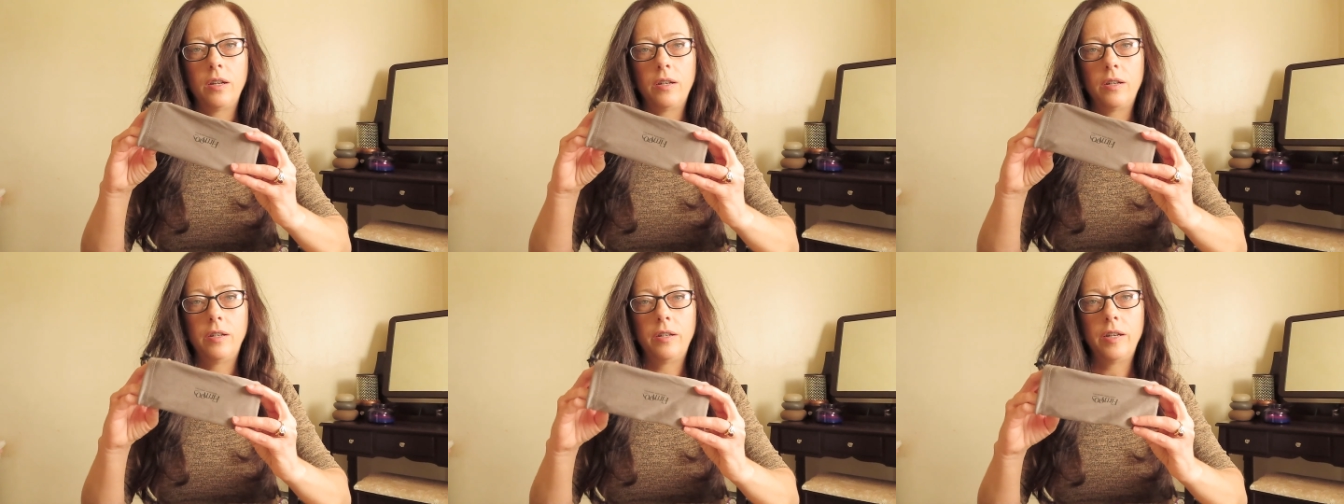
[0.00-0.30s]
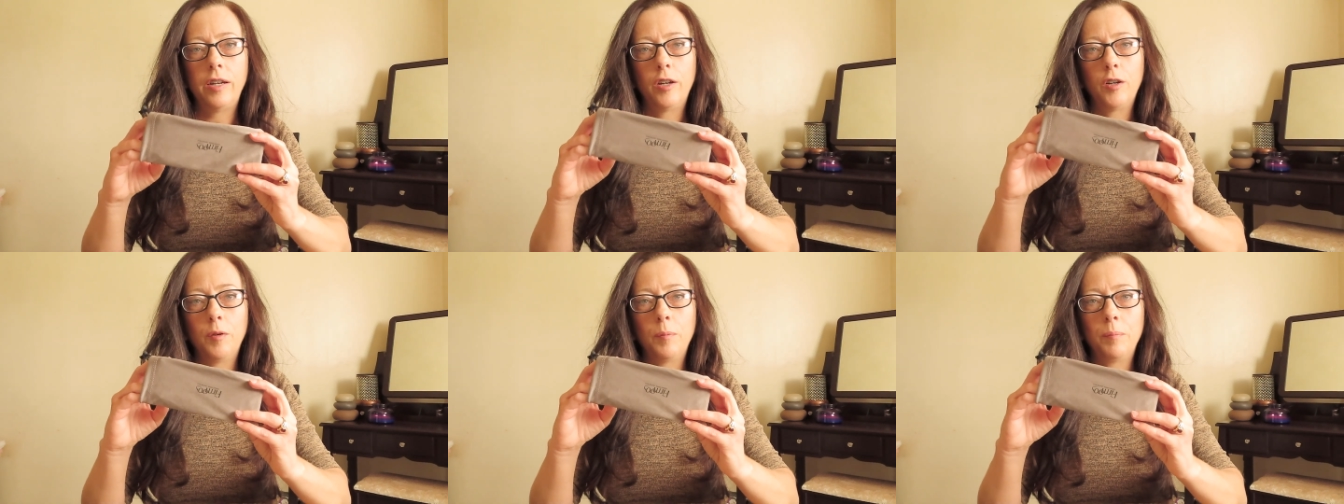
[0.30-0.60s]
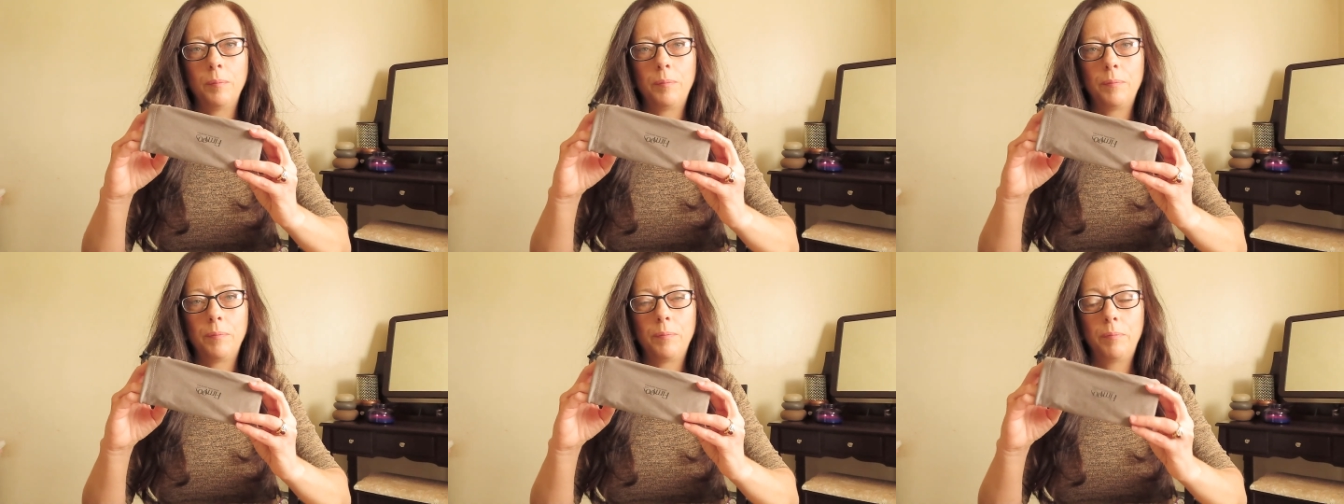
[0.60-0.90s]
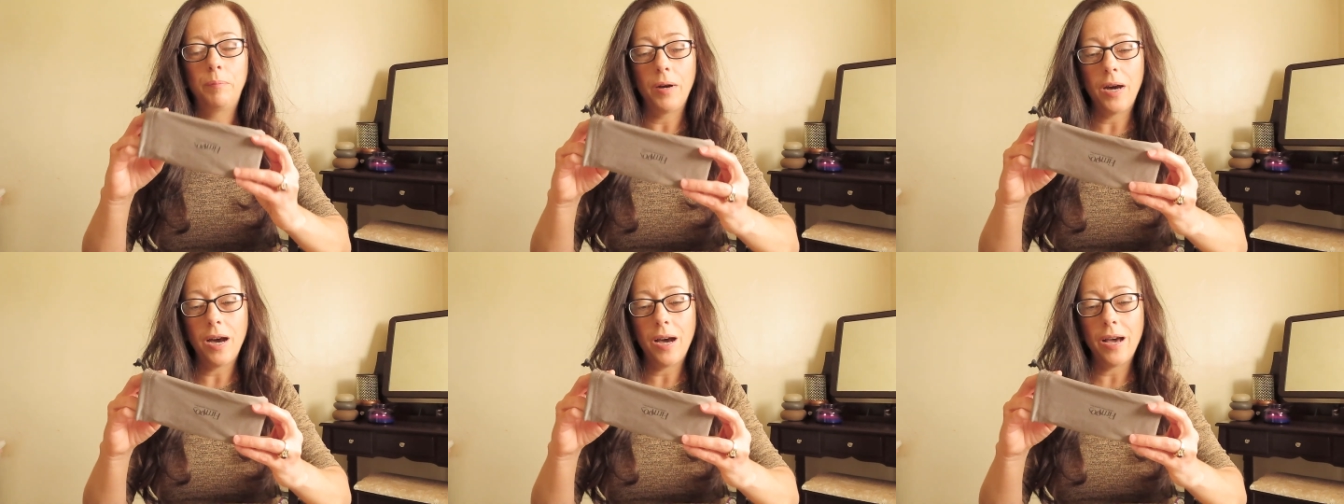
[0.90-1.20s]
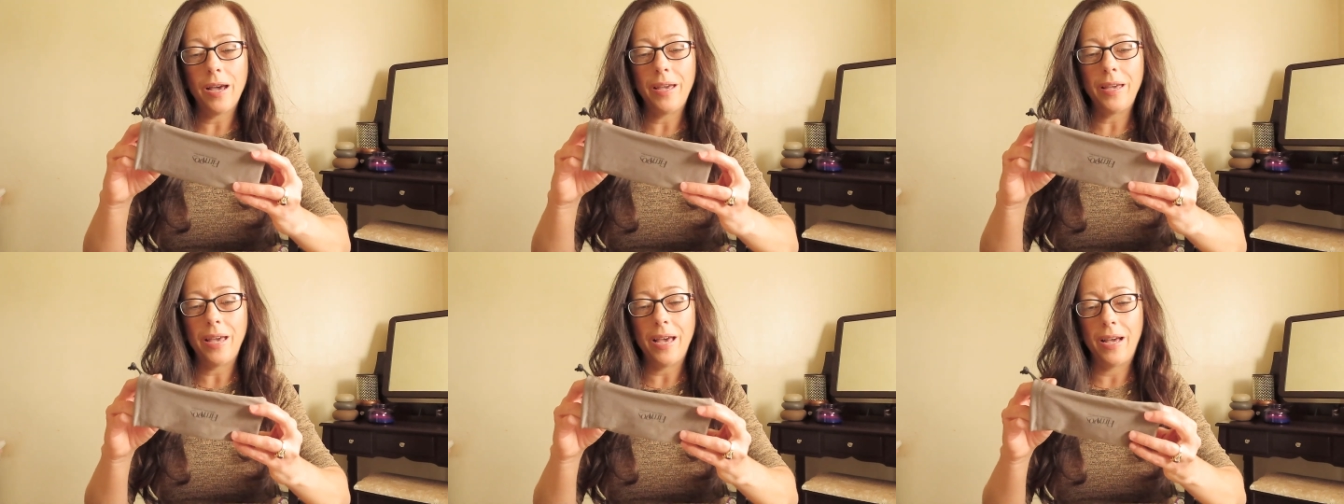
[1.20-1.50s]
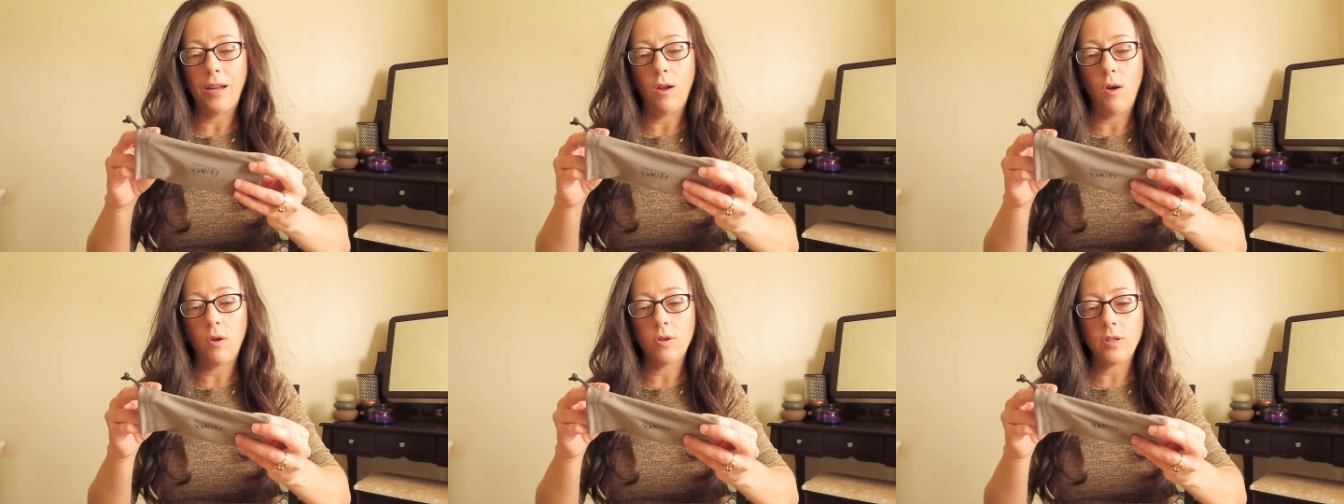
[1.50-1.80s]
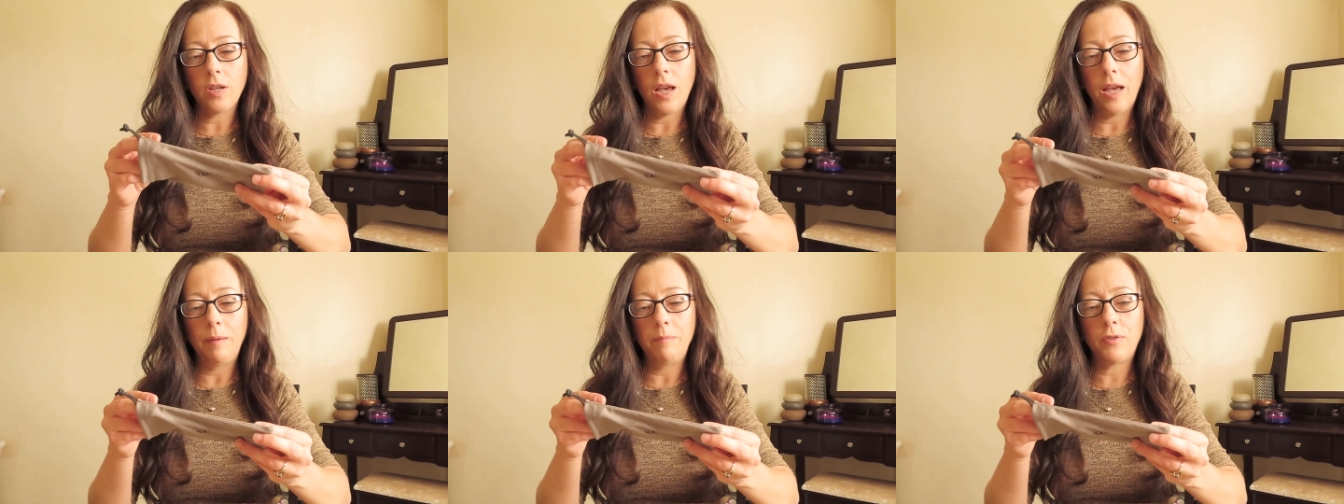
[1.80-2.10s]
nearby at all
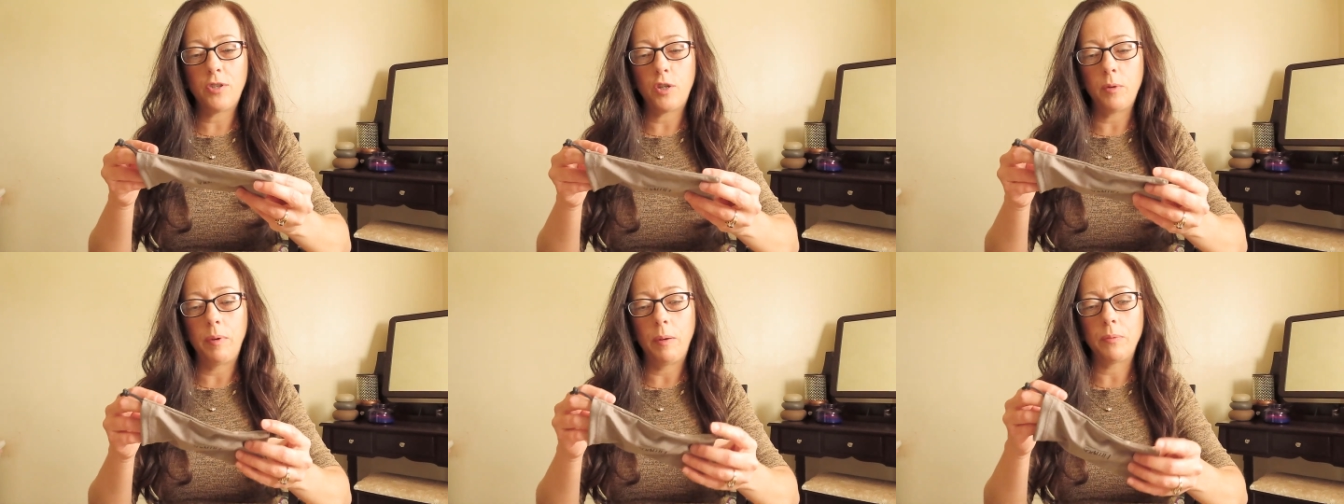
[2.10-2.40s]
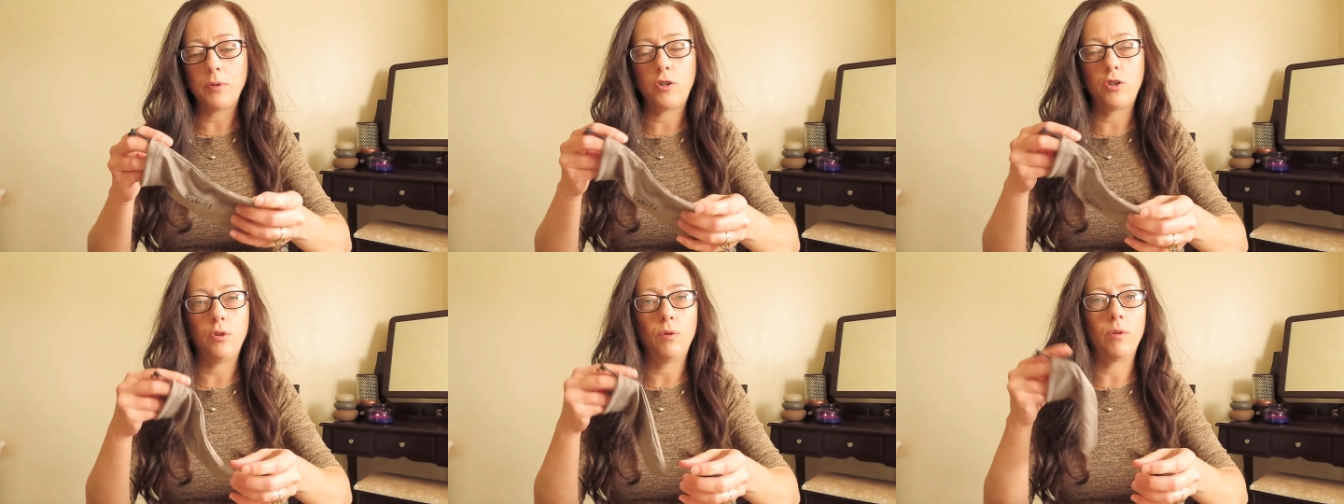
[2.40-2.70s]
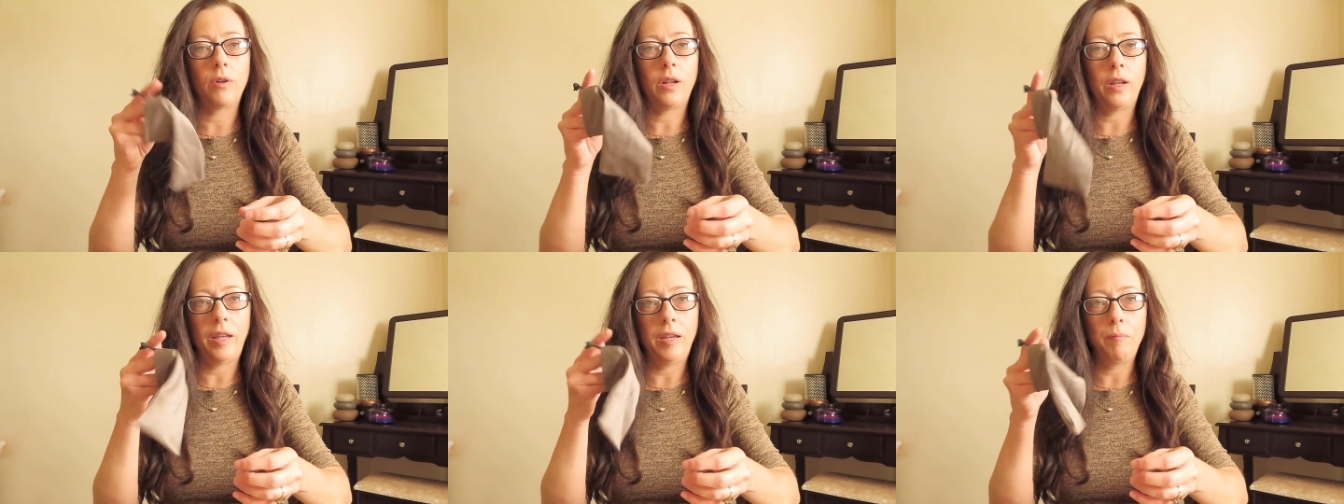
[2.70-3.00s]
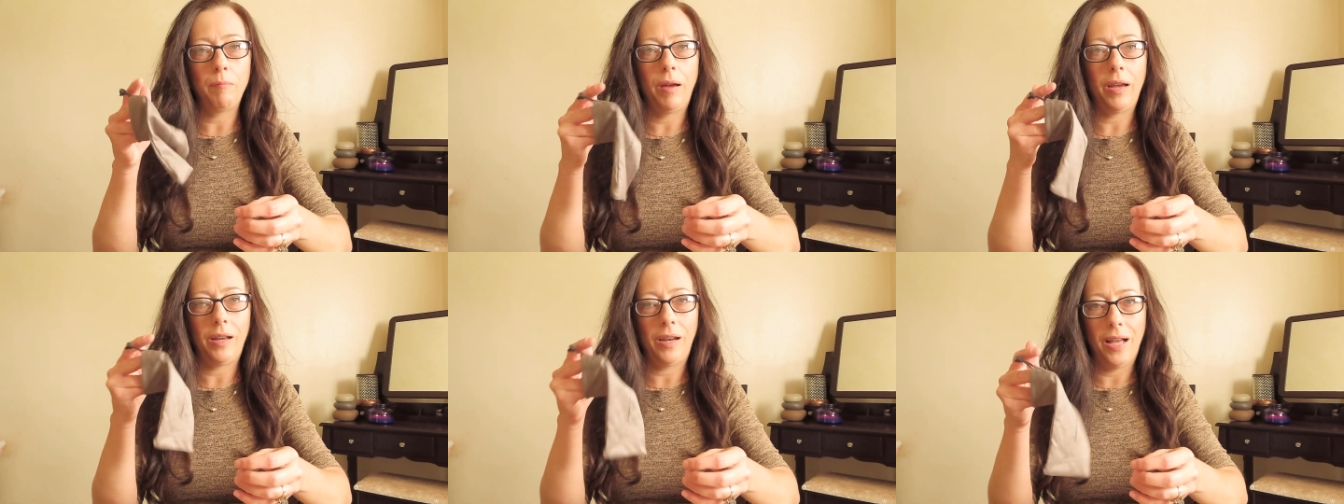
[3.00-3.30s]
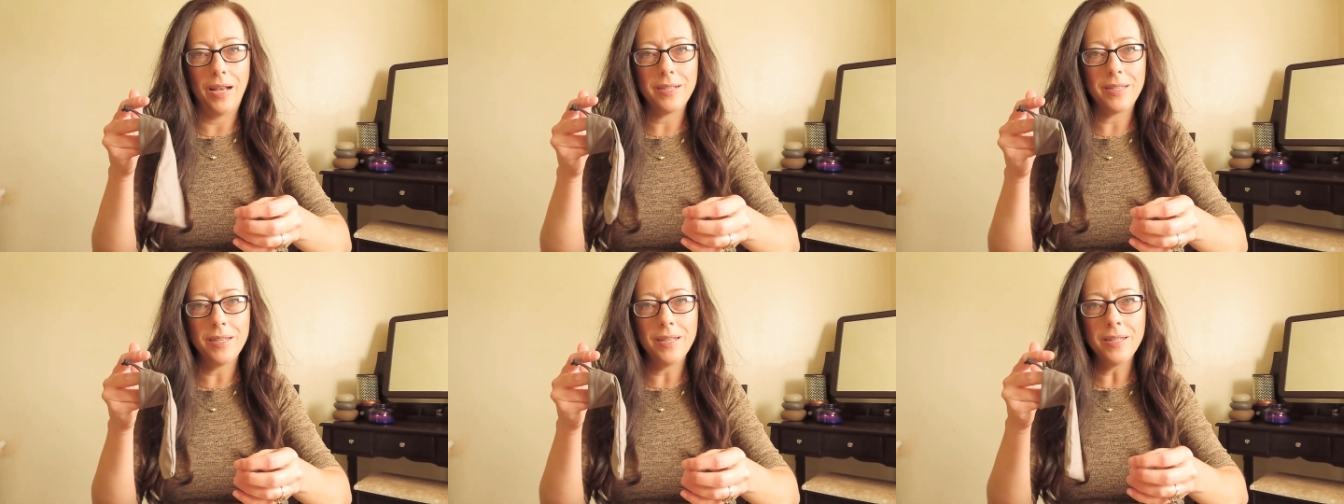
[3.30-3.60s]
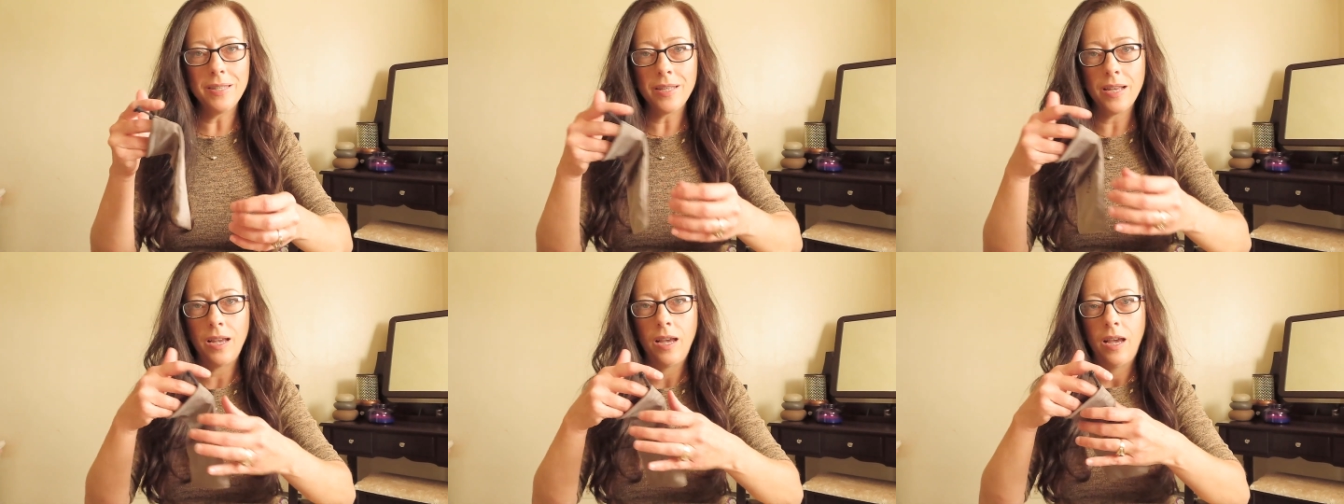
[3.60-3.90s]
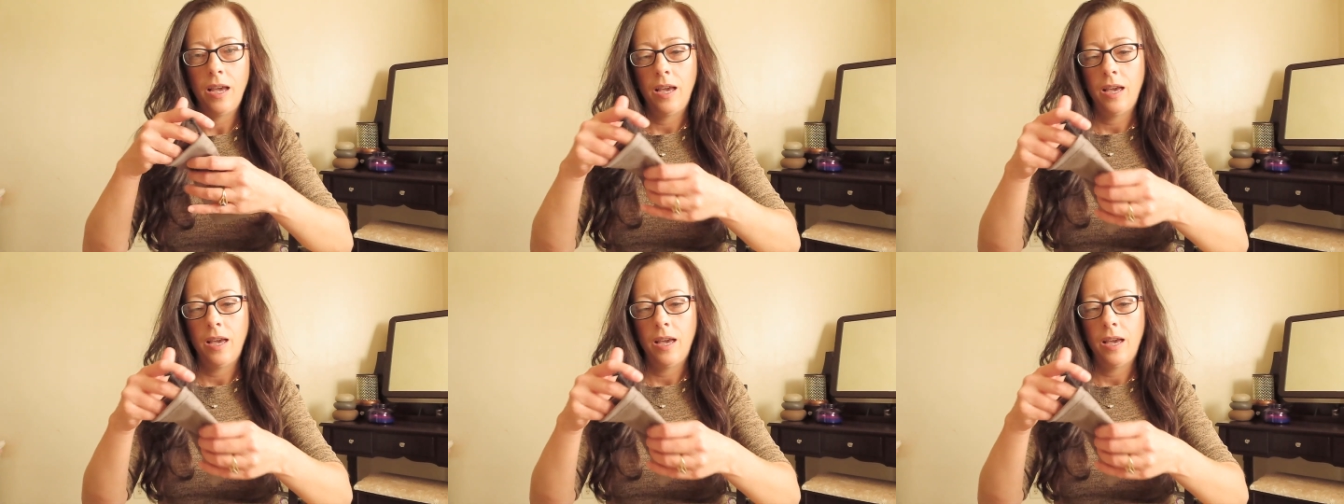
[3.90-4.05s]
times to be able to clean my glasses.